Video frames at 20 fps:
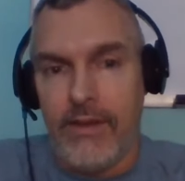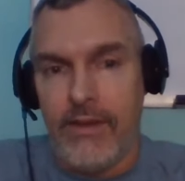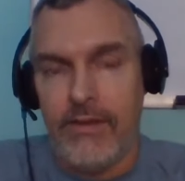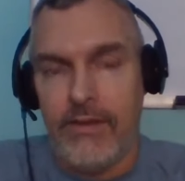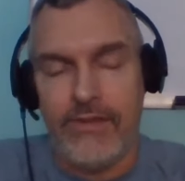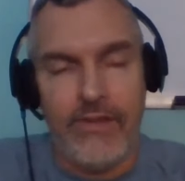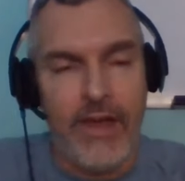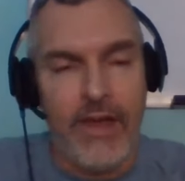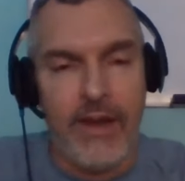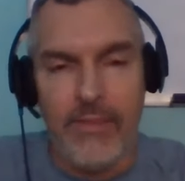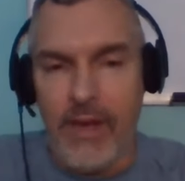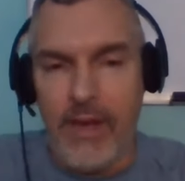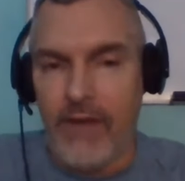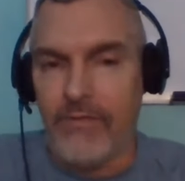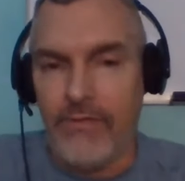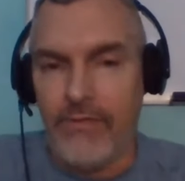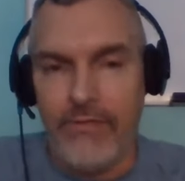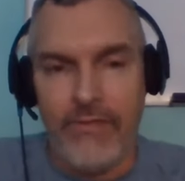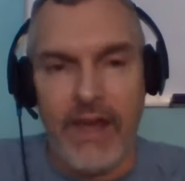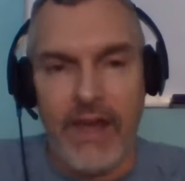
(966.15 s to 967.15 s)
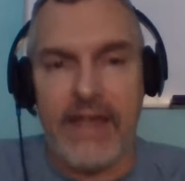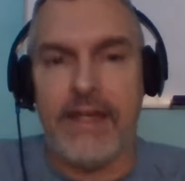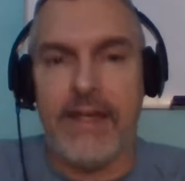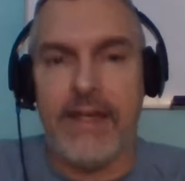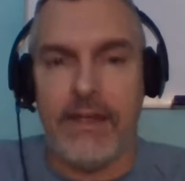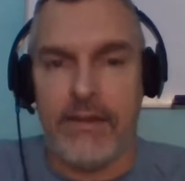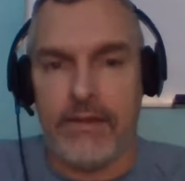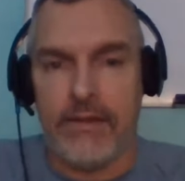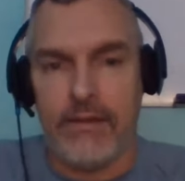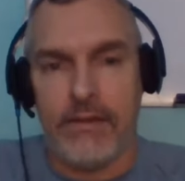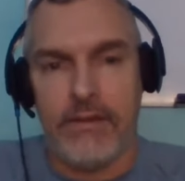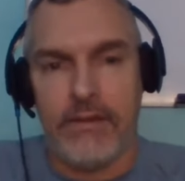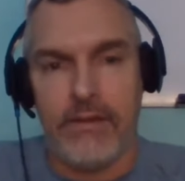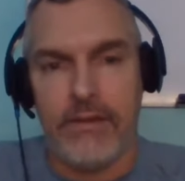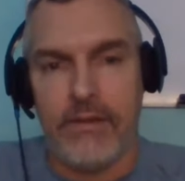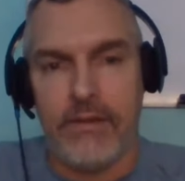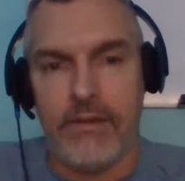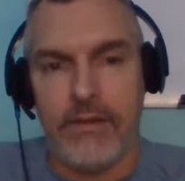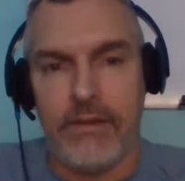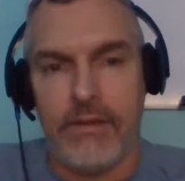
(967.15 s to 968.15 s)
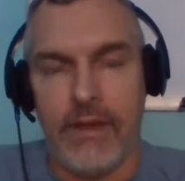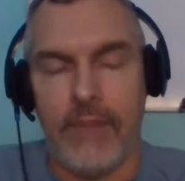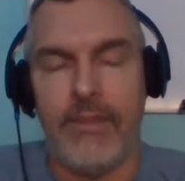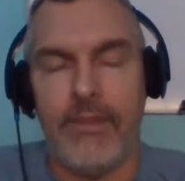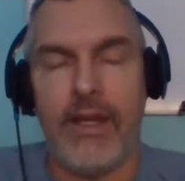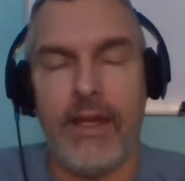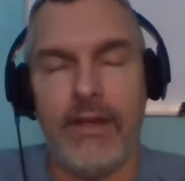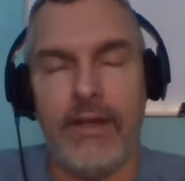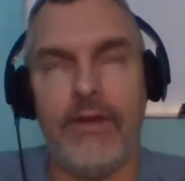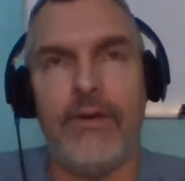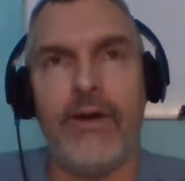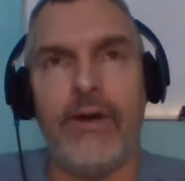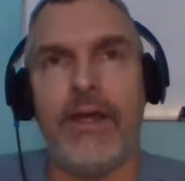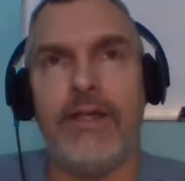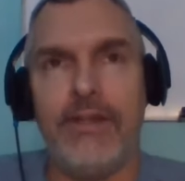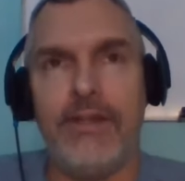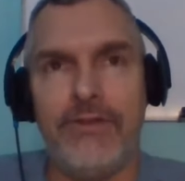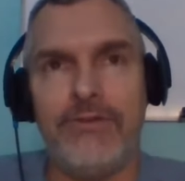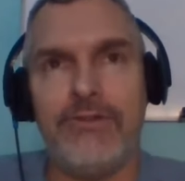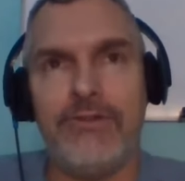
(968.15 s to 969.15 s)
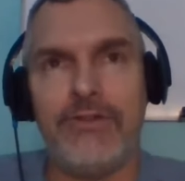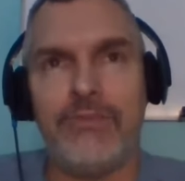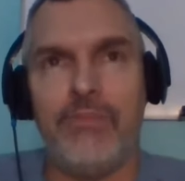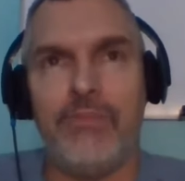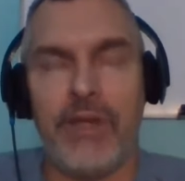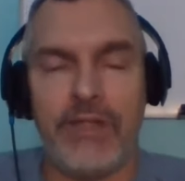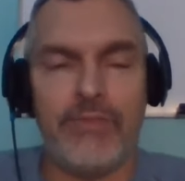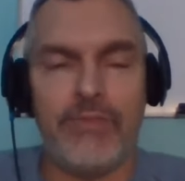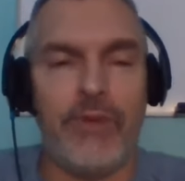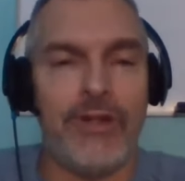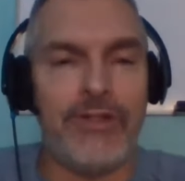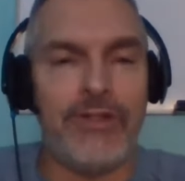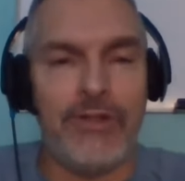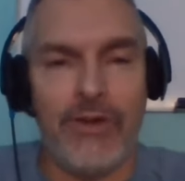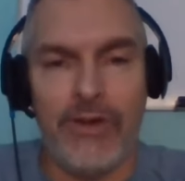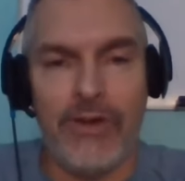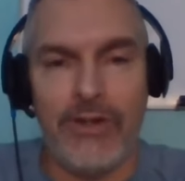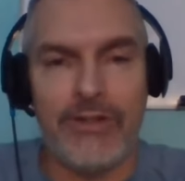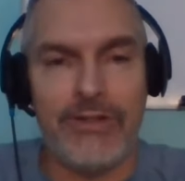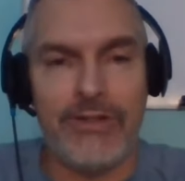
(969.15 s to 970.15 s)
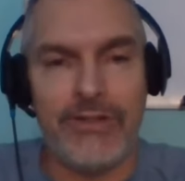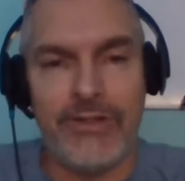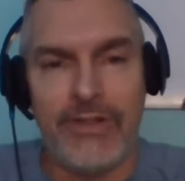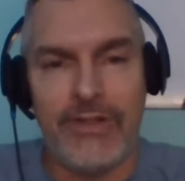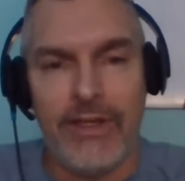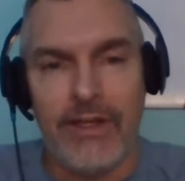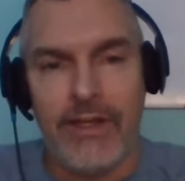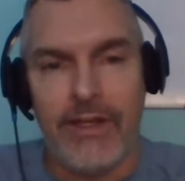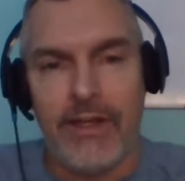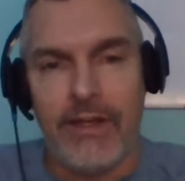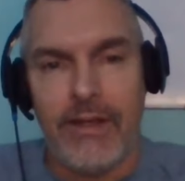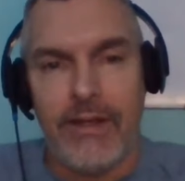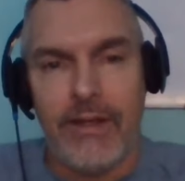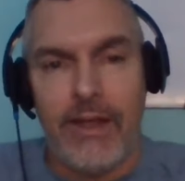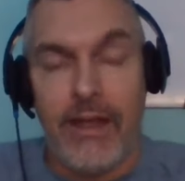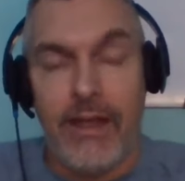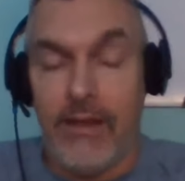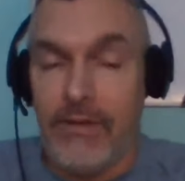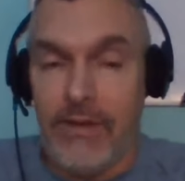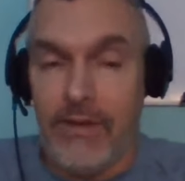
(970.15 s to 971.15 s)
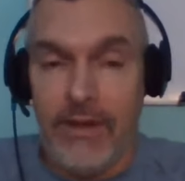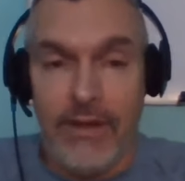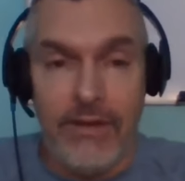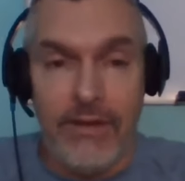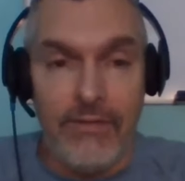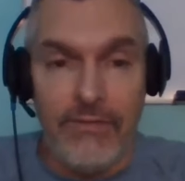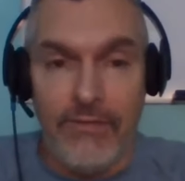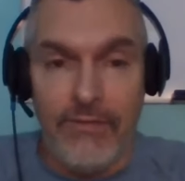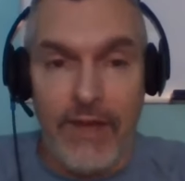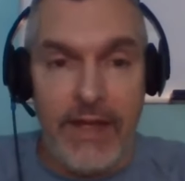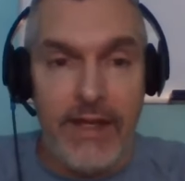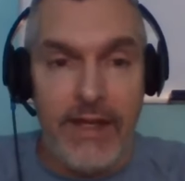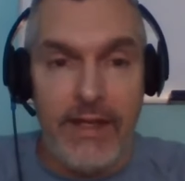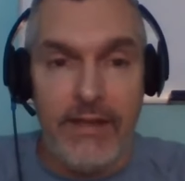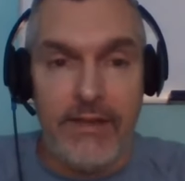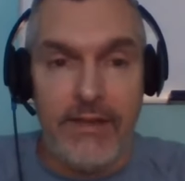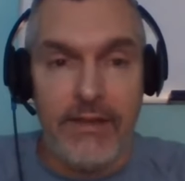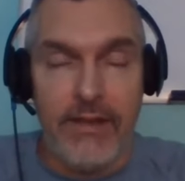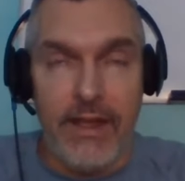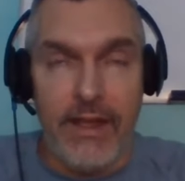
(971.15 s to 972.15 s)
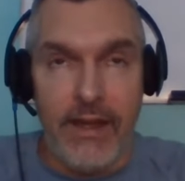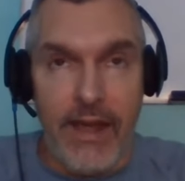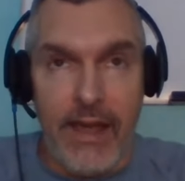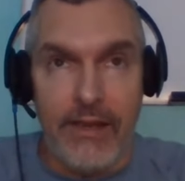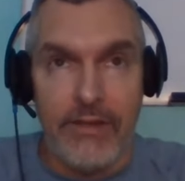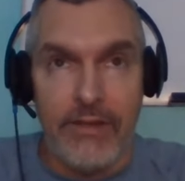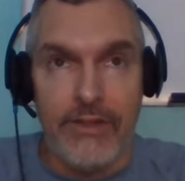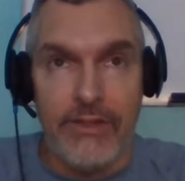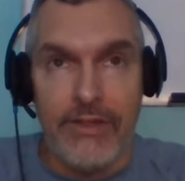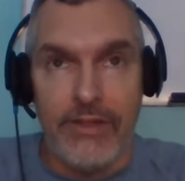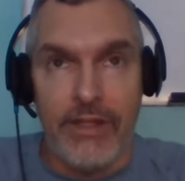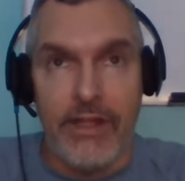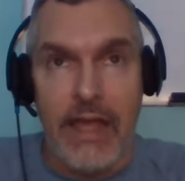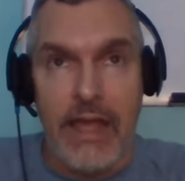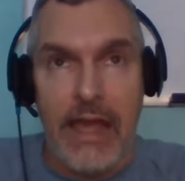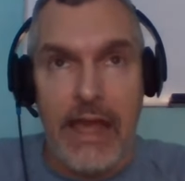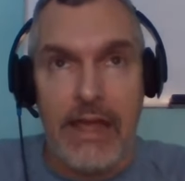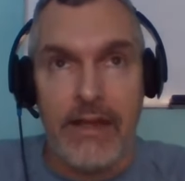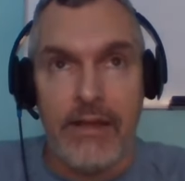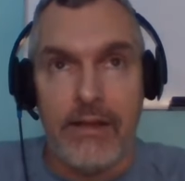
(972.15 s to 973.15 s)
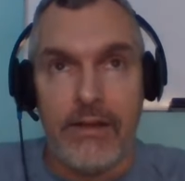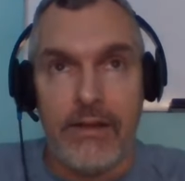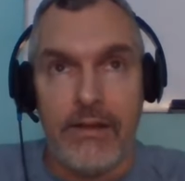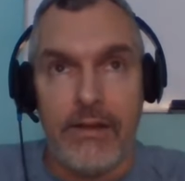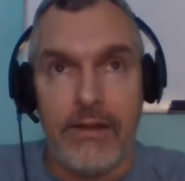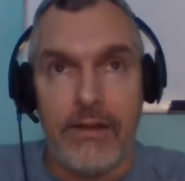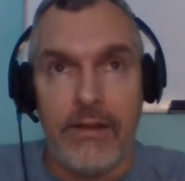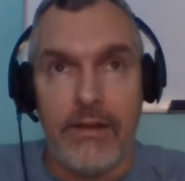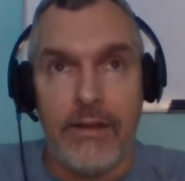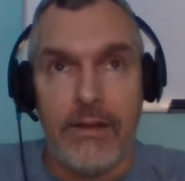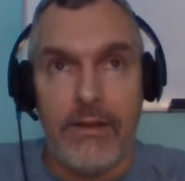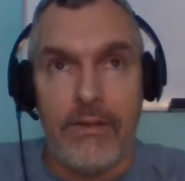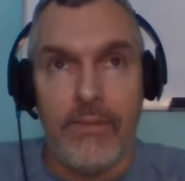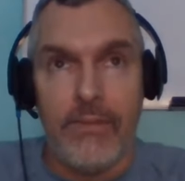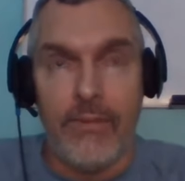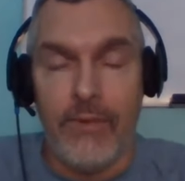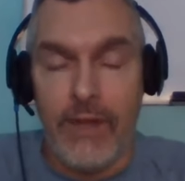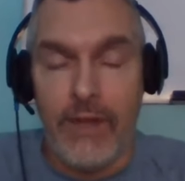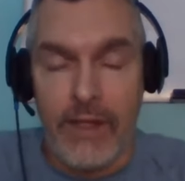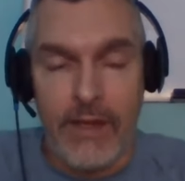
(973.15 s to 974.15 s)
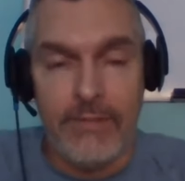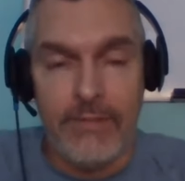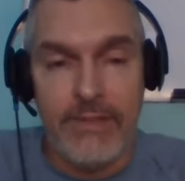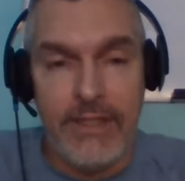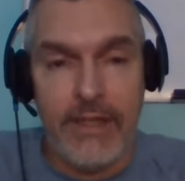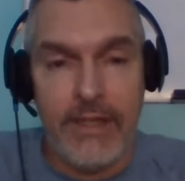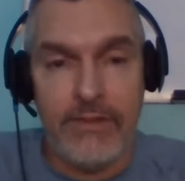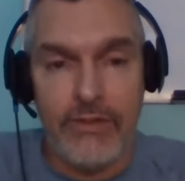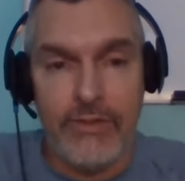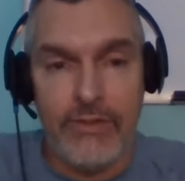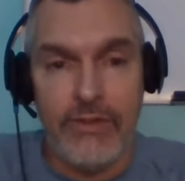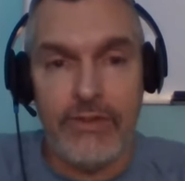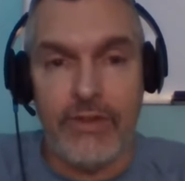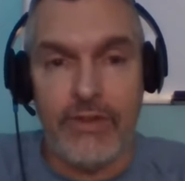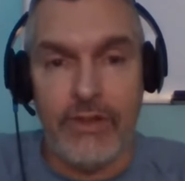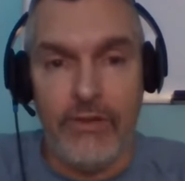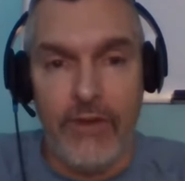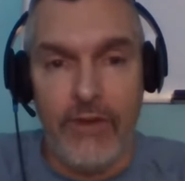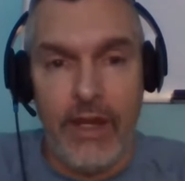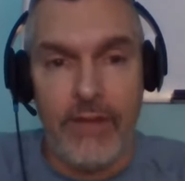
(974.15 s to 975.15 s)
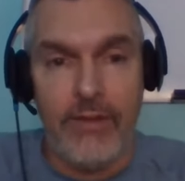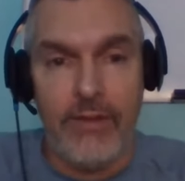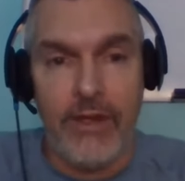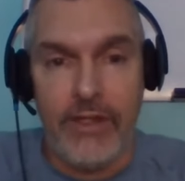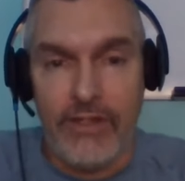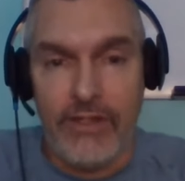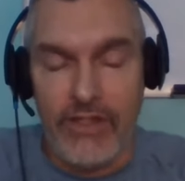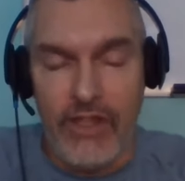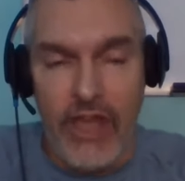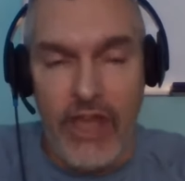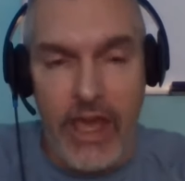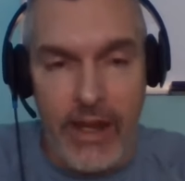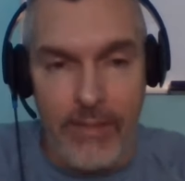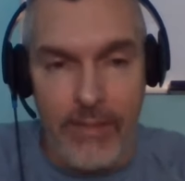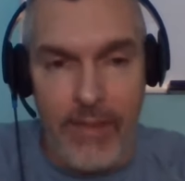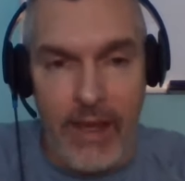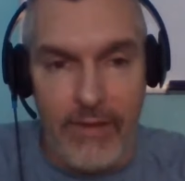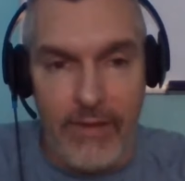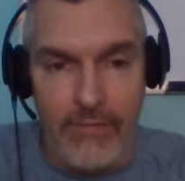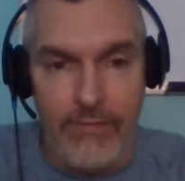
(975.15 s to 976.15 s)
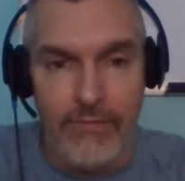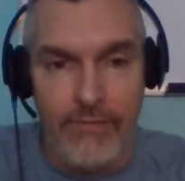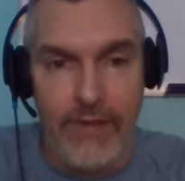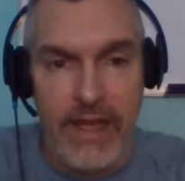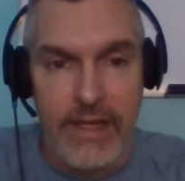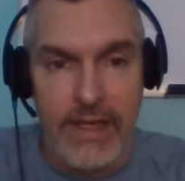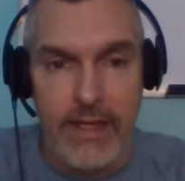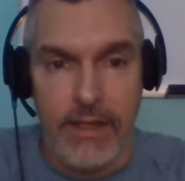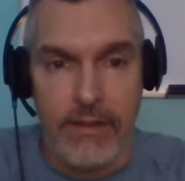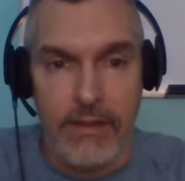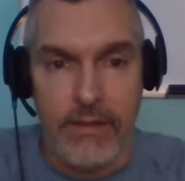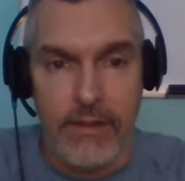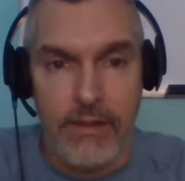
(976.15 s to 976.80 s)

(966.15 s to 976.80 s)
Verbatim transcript: It's not about fighting. I mean, I know I use mixed martial arts and, and fighting analogies a lot. But when it comes down to it, the grammar, it's not about fighting.